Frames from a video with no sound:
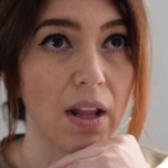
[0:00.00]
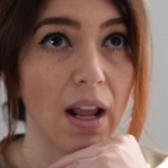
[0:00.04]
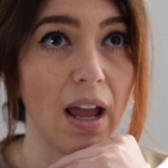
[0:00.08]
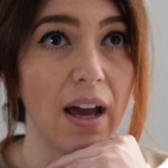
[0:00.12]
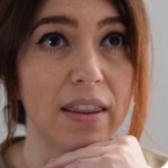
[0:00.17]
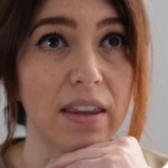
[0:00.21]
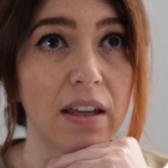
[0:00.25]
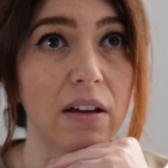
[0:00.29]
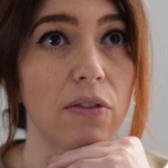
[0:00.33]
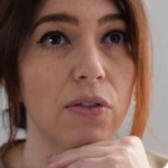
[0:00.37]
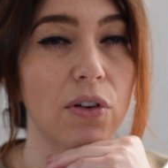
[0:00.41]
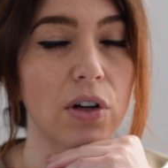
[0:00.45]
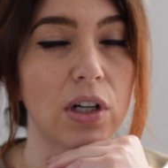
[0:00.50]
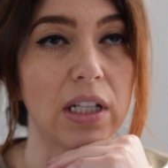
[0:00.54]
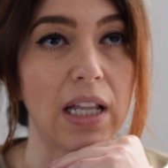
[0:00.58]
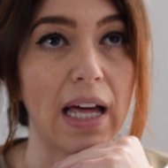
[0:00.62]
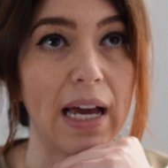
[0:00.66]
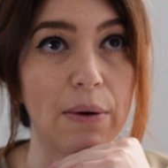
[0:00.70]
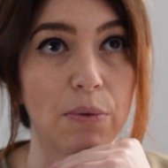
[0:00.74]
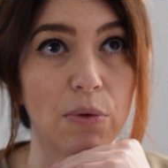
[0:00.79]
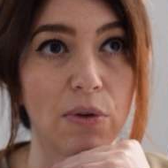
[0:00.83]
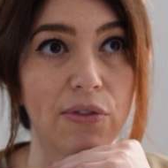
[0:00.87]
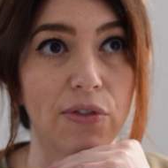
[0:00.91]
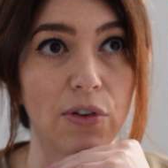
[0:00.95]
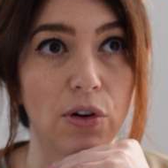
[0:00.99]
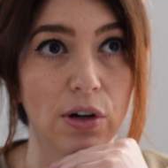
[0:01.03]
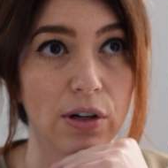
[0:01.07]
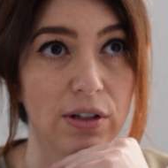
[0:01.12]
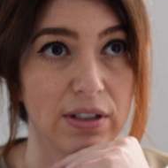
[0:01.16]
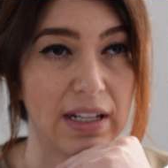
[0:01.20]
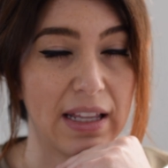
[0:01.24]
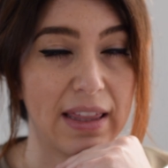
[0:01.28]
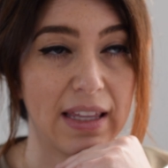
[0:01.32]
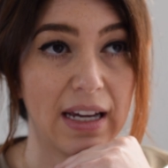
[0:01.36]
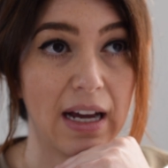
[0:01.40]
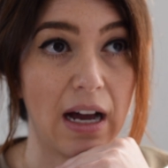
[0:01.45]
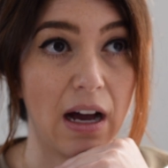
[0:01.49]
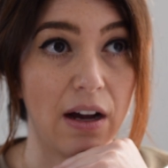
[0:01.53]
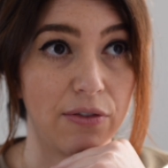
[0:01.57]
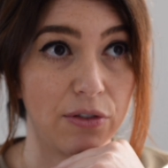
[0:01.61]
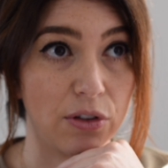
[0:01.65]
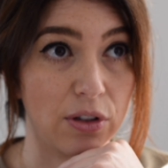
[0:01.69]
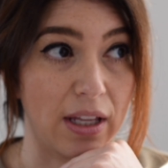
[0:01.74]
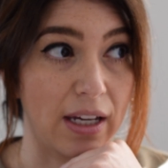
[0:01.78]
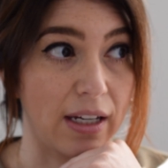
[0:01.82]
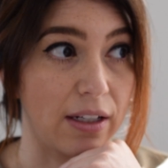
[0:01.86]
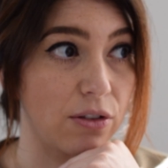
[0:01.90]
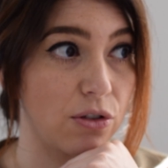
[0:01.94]
think for client referrals, I offer
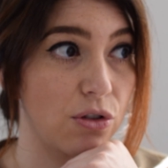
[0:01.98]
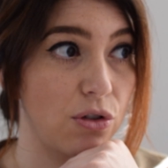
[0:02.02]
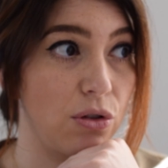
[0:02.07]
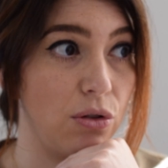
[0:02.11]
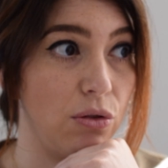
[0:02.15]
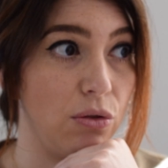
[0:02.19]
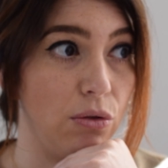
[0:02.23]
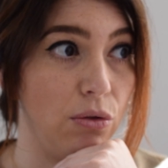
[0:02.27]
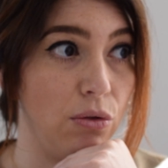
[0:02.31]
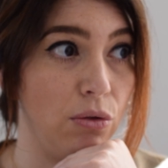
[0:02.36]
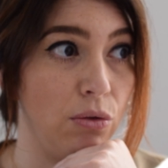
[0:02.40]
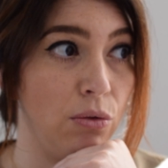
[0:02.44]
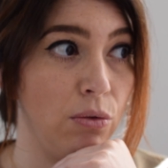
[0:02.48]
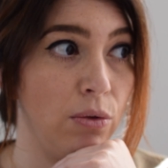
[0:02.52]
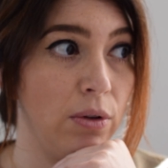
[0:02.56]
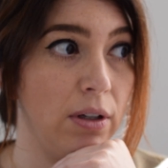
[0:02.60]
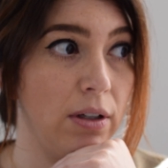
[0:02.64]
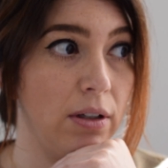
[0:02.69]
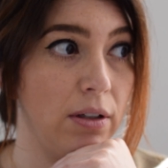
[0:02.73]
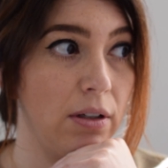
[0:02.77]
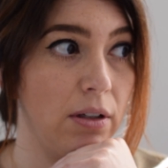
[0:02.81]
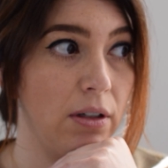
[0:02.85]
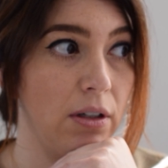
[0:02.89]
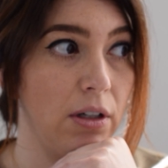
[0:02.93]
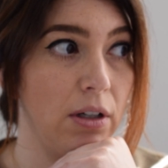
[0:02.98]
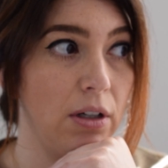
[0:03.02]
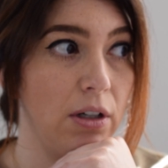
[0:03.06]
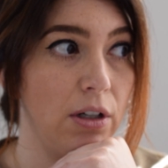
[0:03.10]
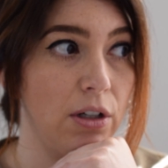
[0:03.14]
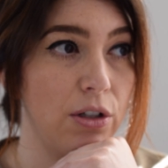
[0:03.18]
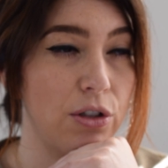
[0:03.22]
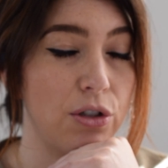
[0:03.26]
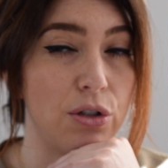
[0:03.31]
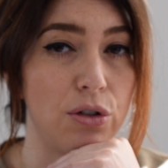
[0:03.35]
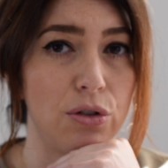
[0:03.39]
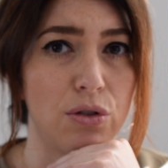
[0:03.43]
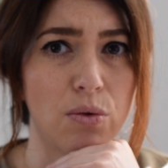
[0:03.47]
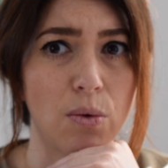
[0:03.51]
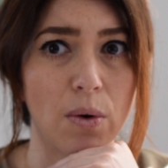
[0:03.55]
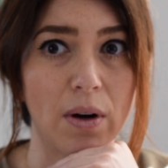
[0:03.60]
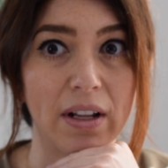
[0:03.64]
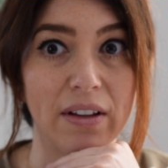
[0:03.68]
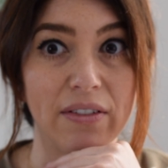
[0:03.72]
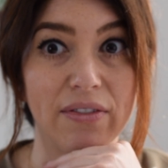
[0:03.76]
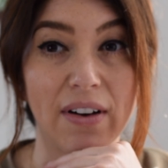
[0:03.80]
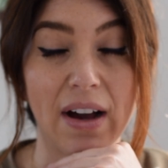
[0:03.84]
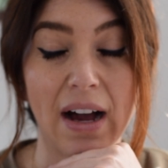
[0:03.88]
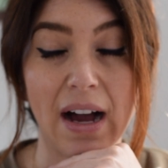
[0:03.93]
like
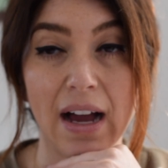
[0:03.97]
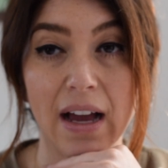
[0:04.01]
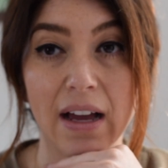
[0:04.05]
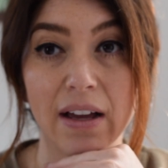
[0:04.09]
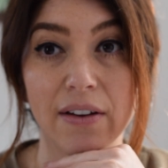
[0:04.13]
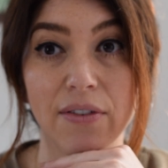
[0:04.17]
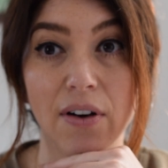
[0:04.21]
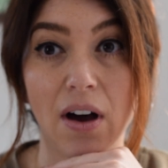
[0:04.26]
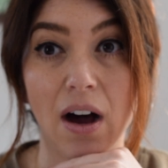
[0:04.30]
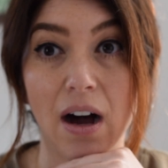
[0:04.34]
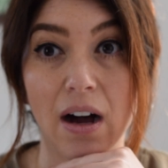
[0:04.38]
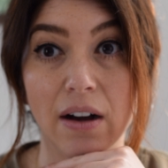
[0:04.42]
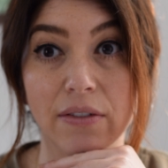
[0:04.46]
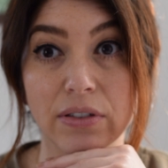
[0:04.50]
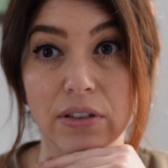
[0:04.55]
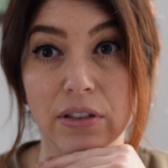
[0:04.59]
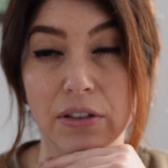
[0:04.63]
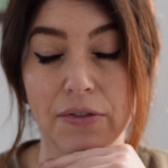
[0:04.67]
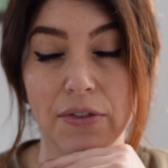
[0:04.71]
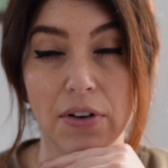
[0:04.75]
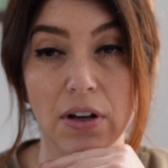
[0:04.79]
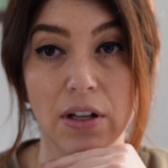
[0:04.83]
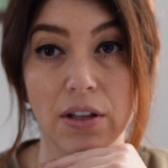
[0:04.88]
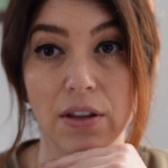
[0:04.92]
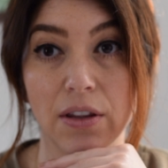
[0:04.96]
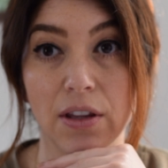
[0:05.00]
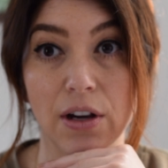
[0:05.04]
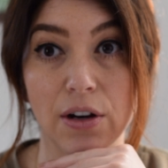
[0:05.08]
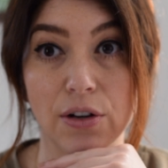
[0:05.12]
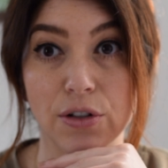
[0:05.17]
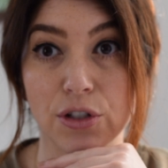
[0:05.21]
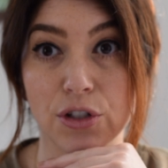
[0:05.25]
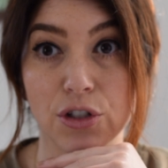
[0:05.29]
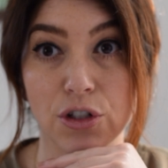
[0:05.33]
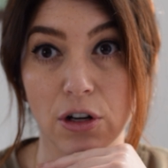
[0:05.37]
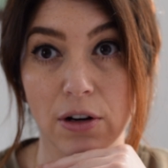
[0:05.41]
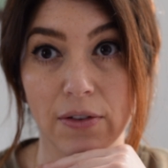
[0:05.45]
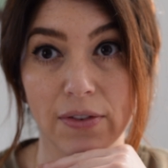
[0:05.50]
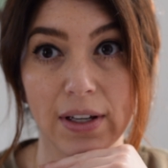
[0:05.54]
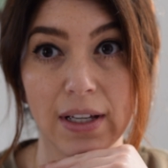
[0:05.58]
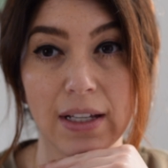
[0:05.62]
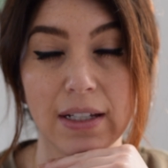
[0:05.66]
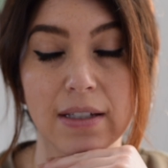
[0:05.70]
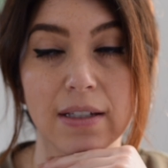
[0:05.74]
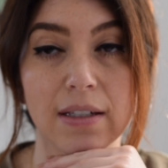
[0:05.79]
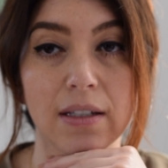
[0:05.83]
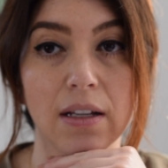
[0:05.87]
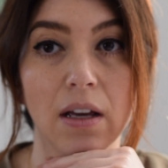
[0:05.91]
$225 off of their
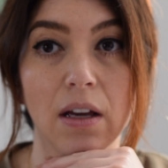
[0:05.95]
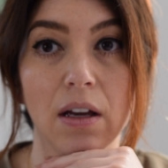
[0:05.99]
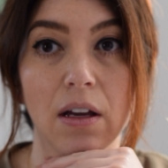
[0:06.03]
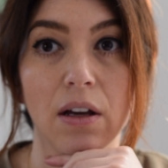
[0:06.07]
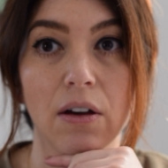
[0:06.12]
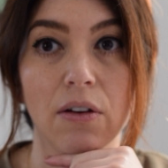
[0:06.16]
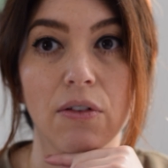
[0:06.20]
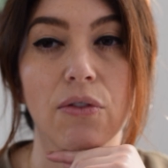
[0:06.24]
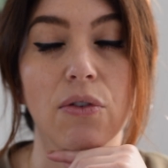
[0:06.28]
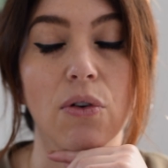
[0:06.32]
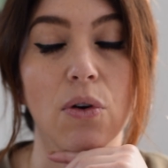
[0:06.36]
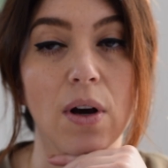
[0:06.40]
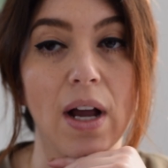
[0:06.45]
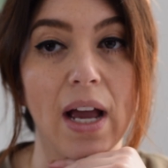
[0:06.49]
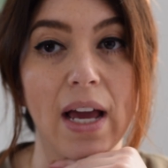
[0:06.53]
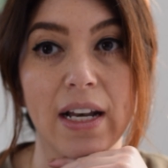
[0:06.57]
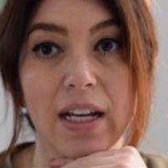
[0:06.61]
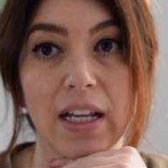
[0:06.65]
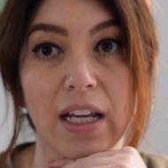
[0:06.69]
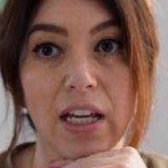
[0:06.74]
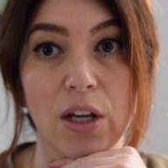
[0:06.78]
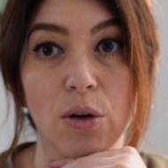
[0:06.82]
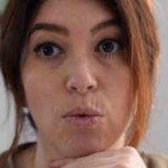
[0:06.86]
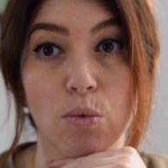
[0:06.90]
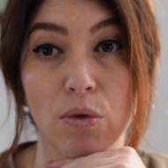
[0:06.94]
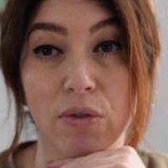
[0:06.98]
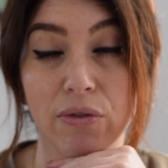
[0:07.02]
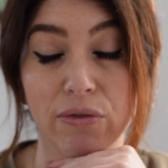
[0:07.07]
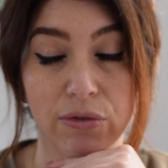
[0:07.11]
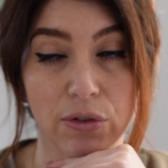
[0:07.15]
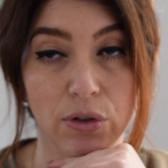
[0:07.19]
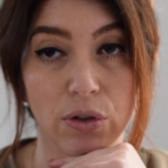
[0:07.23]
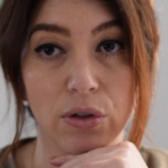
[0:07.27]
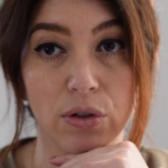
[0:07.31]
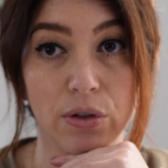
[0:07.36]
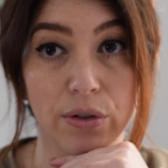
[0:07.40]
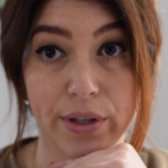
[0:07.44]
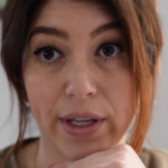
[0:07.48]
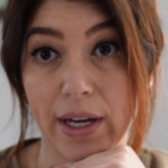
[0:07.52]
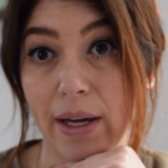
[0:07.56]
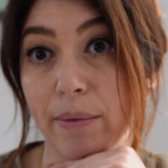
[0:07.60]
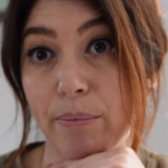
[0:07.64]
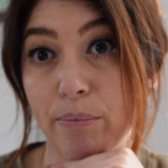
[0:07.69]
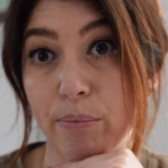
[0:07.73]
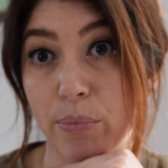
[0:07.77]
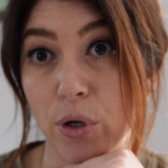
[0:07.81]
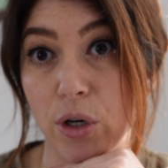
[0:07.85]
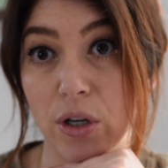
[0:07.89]
service for any referral
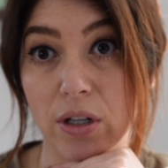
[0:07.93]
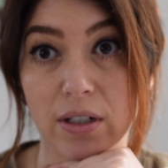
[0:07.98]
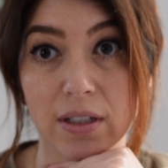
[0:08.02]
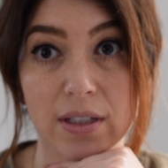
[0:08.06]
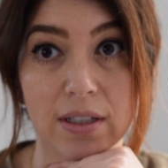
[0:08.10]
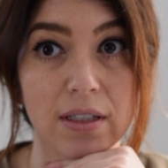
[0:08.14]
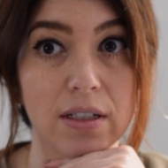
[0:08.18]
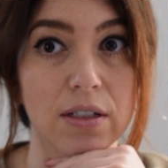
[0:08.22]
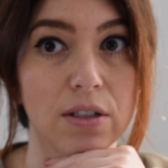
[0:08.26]
that books.